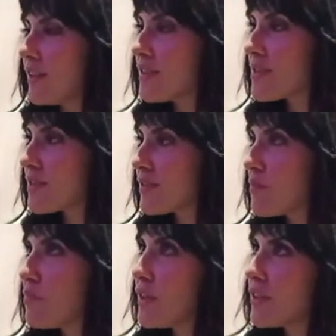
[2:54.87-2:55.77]
it's
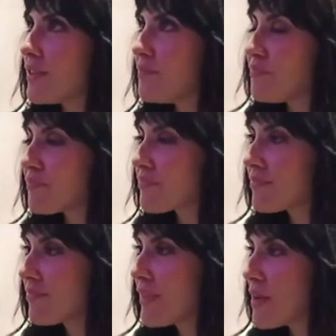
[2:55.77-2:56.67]
a
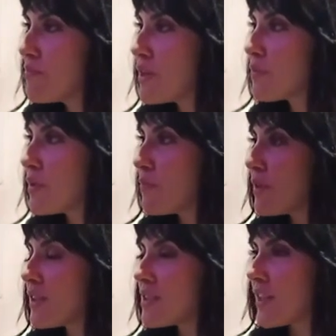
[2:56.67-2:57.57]

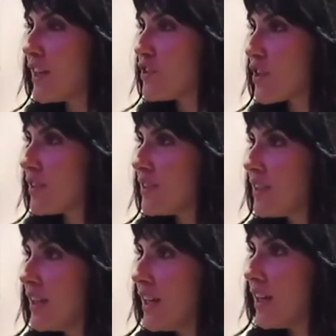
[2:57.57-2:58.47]
big stage, and
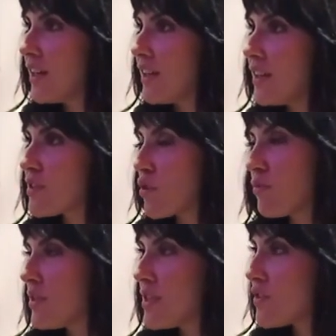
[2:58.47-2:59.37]
it's
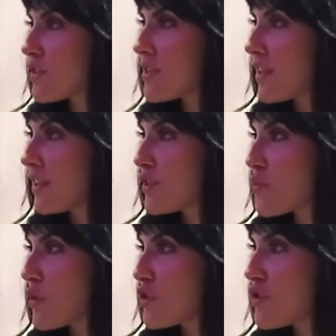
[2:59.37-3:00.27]
always interesting
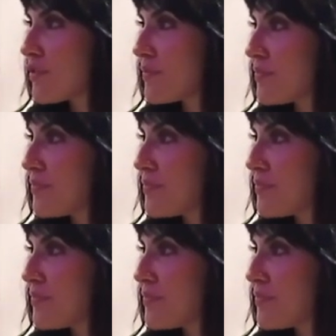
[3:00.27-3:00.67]
to watch.